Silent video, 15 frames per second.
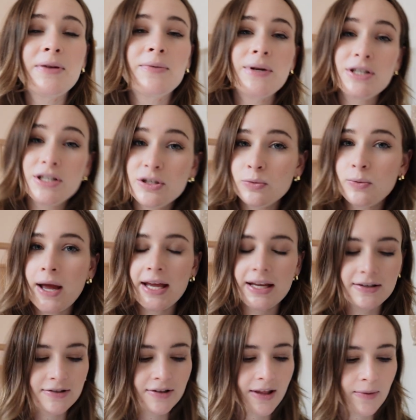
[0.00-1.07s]
and when she's
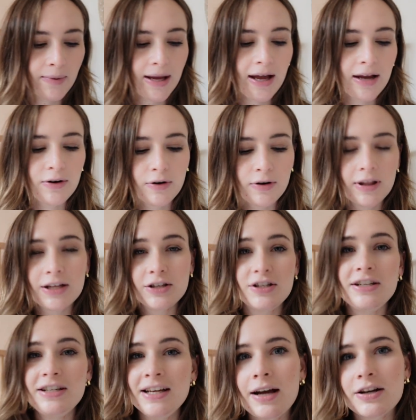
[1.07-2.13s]
awake, so that way I know that
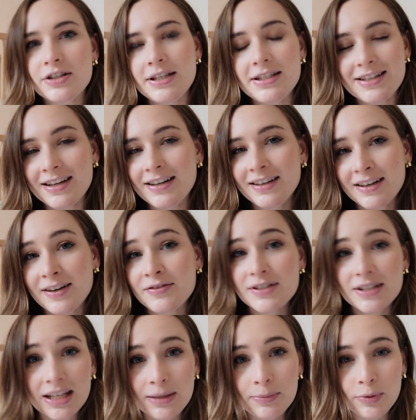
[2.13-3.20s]
she actually is getting enough sleep.